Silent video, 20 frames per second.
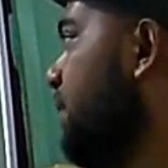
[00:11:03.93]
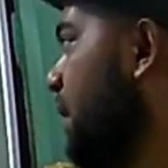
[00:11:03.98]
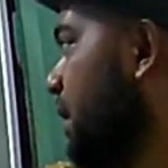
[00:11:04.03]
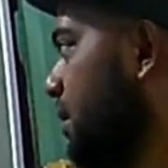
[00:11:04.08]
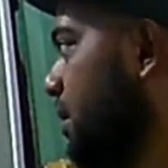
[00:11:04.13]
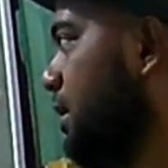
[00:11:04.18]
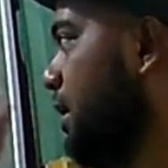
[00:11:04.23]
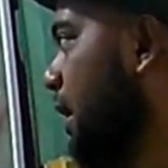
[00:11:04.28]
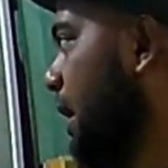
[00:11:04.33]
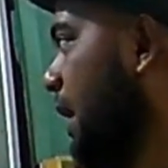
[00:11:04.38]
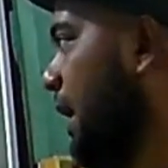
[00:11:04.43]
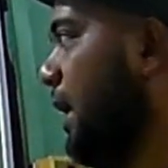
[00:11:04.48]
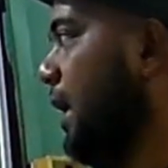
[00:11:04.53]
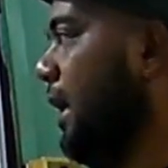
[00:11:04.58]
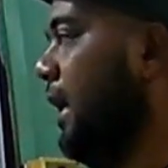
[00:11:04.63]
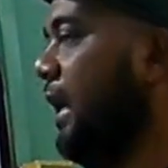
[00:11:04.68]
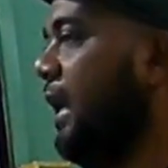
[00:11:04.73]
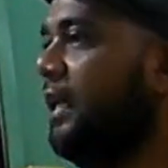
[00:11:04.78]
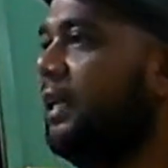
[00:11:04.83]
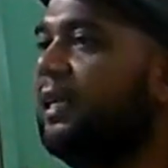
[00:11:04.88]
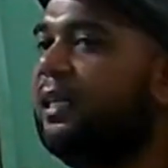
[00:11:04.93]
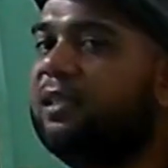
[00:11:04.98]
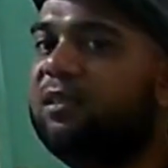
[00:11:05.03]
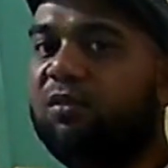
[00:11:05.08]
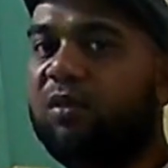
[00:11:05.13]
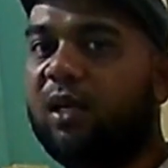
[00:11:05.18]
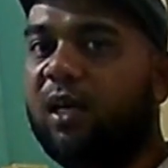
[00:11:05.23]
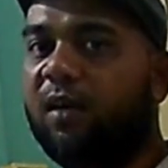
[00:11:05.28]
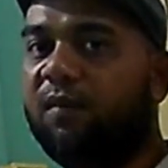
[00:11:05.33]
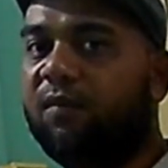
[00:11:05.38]
but at least
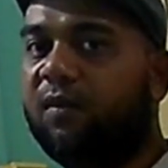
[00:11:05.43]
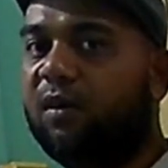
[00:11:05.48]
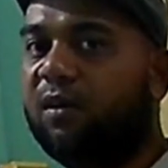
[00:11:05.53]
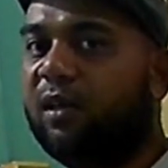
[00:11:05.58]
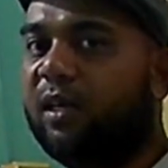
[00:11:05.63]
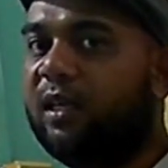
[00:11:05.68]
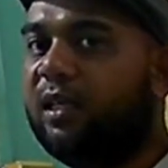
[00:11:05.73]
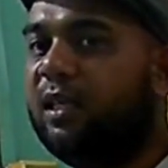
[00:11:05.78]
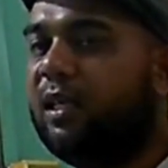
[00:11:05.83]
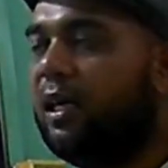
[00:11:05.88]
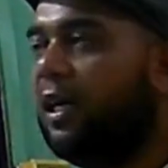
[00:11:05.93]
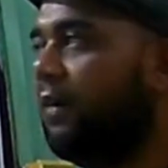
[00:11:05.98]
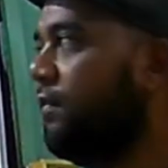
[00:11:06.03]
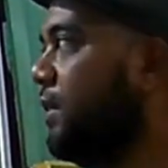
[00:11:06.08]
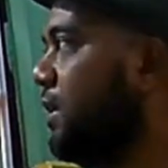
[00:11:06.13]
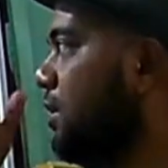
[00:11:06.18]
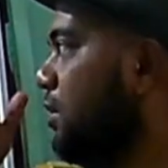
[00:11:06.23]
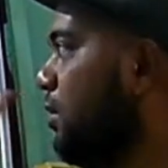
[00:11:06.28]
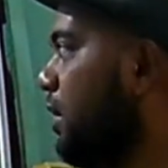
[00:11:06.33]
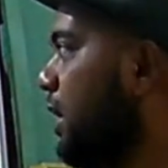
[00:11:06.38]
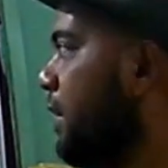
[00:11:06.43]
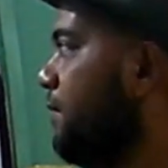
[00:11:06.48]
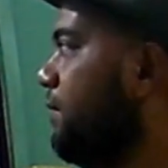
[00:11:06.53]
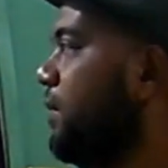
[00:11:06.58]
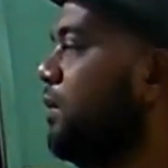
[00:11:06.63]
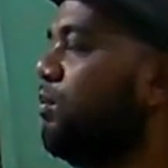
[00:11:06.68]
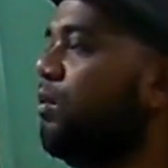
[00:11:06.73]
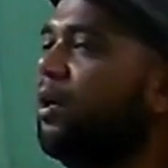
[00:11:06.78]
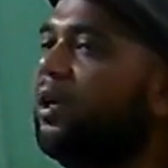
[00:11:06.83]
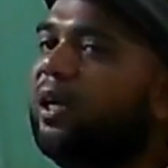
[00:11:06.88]
you already have the correct
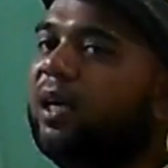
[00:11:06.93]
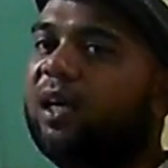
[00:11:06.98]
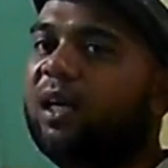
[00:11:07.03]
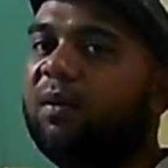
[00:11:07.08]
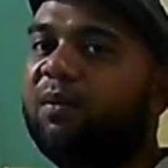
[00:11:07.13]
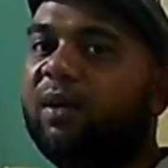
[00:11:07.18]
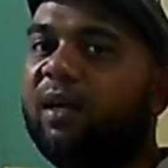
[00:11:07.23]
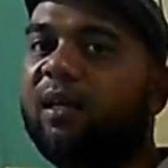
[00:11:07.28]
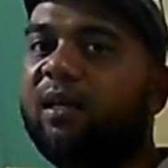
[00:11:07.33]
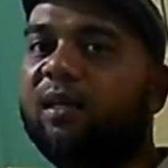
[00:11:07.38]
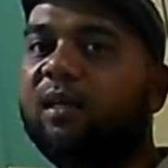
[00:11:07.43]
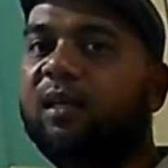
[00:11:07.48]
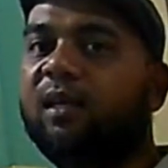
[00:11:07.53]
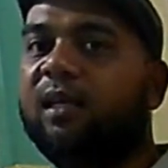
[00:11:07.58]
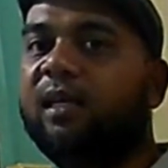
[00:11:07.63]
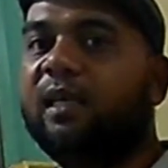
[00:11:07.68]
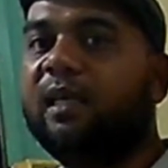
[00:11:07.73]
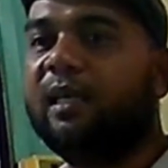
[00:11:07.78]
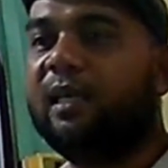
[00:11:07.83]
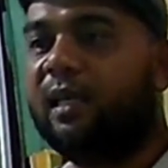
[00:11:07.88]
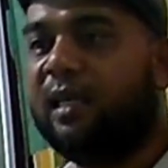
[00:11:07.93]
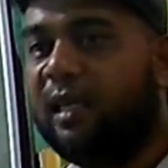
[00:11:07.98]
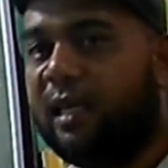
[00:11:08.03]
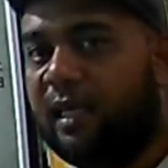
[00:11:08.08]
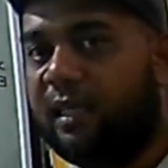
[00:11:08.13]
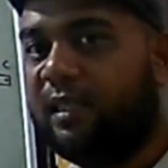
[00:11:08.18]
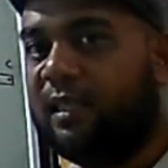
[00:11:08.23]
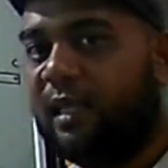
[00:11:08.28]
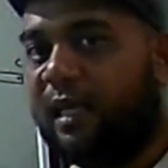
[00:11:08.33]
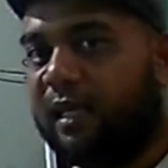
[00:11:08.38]
free body diagram and
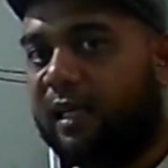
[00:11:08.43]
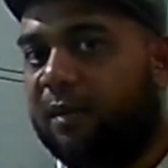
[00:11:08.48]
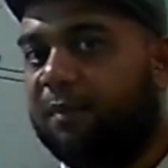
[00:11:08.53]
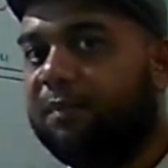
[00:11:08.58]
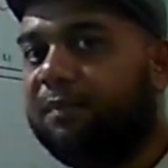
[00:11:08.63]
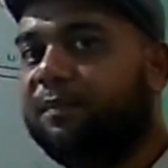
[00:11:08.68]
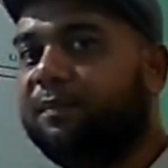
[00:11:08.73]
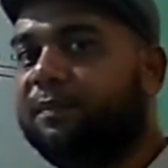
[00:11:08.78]
kinetic diagram.